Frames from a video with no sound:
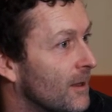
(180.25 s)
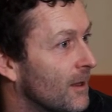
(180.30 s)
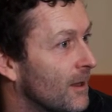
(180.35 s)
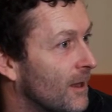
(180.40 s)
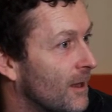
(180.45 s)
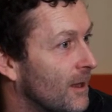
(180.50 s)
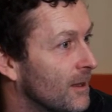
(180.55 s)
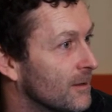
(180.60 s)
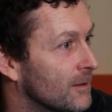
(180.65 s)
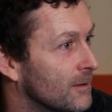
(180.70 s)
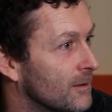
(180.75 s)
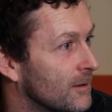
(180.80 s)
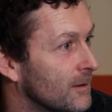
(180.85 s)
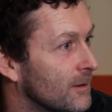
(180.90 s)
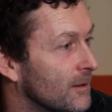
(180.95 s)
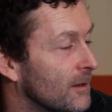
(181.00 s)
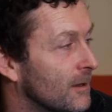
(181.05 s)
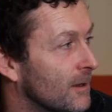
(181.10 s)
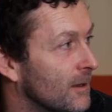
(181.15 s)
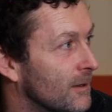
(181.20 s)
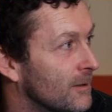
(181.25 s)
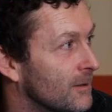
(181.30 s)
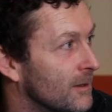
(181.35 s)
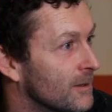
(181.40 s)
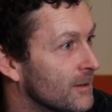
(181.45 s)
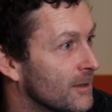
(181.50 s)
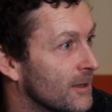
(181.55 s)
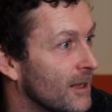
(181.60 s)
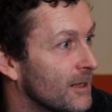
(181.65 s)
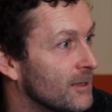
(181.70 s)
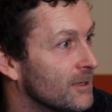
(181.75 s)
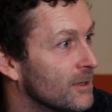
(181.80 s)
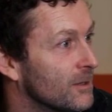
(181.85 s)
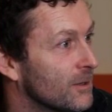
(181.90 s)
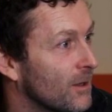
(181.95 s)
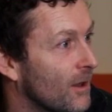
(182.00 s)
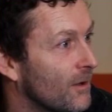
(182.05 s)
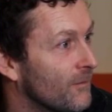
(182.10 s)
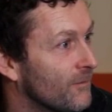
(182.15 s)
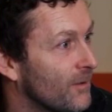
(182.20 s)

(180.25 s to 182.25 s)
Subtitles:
and the installation is going